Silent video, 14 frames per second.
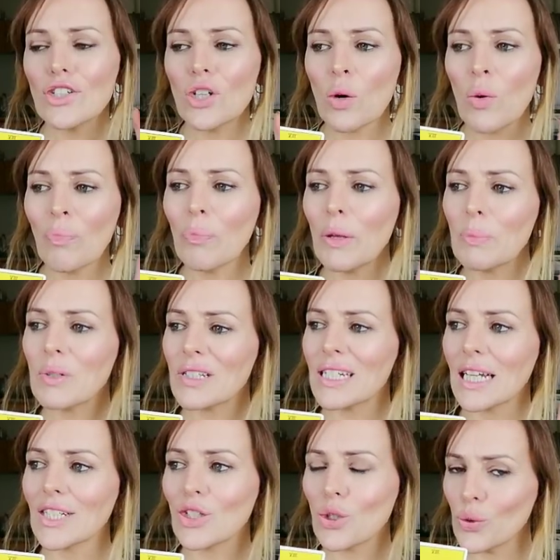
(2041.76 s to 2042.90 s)
You don't want people to
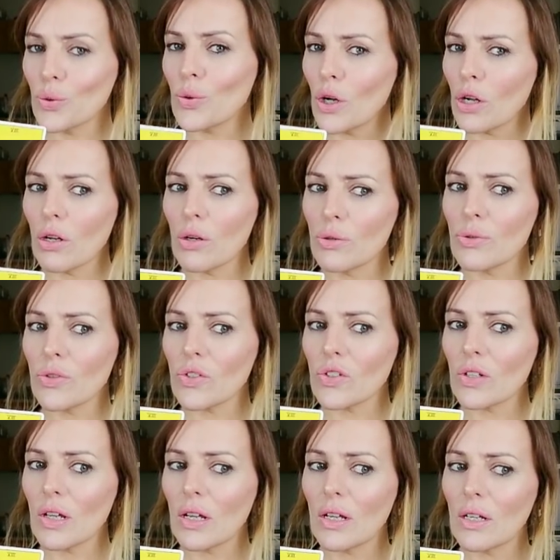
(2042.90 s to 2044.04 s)
get too
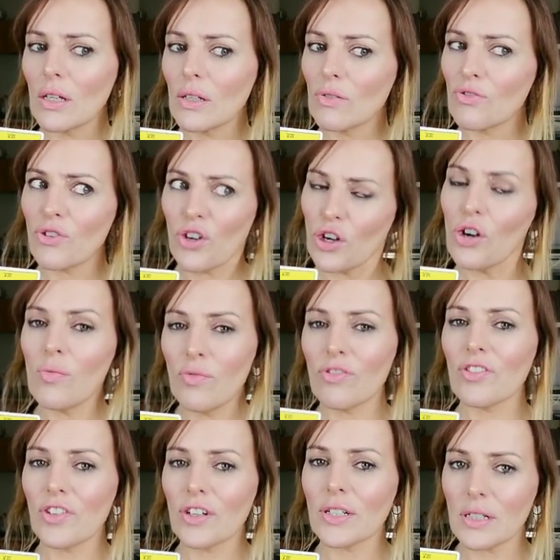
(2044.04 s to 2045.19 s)
close for
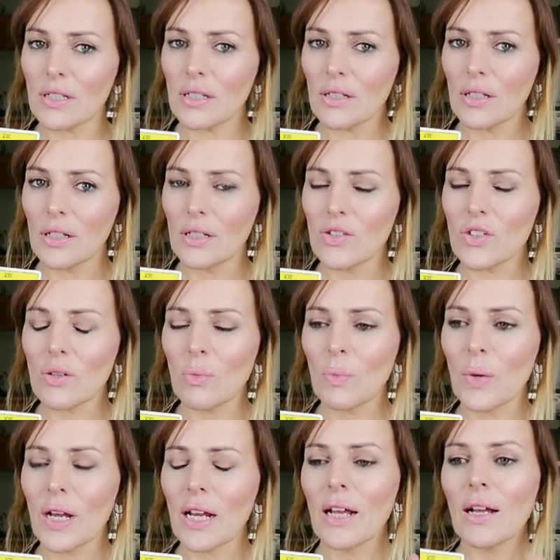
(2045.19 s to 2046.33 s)
comfort in some
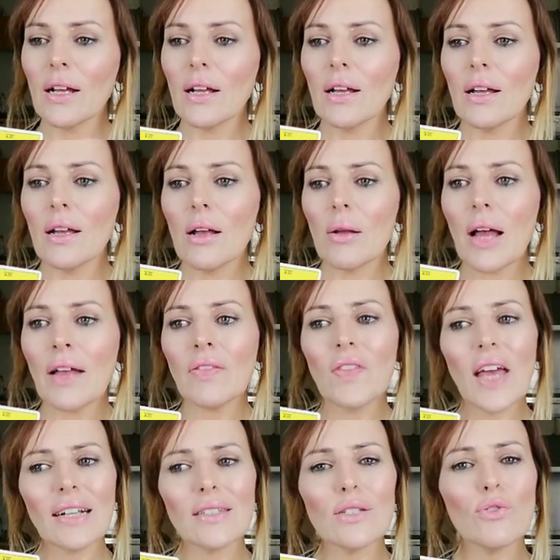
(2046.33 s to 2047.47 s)
way. And
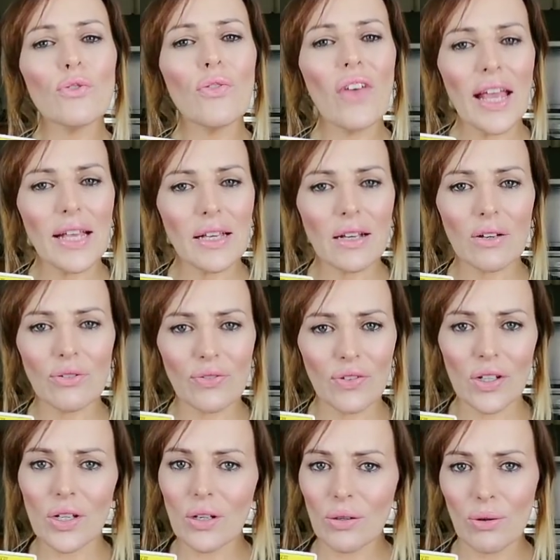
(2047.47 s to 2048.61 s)
that's fake for
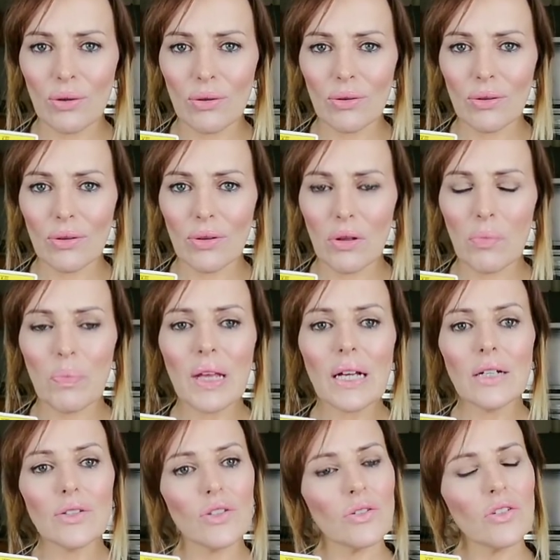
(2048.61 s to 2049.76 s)
you,
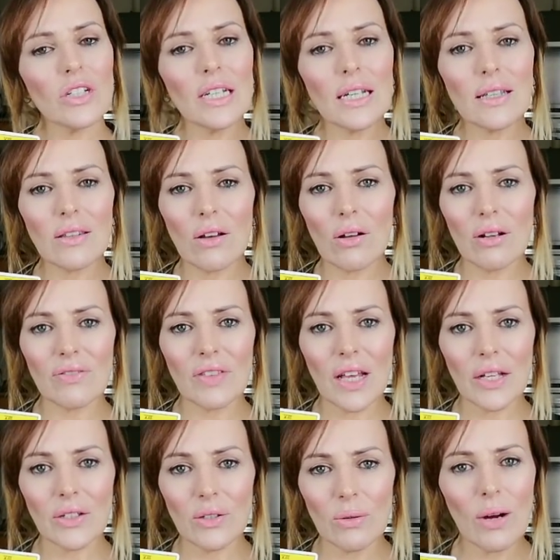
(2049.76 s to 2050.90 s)
because underneath all of
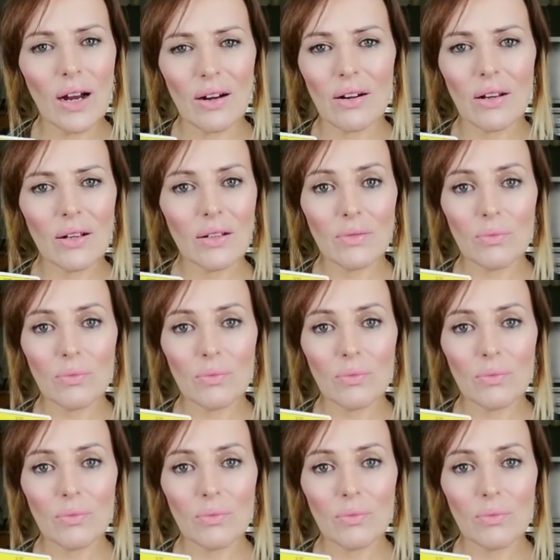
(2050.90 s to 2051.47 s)
that, you are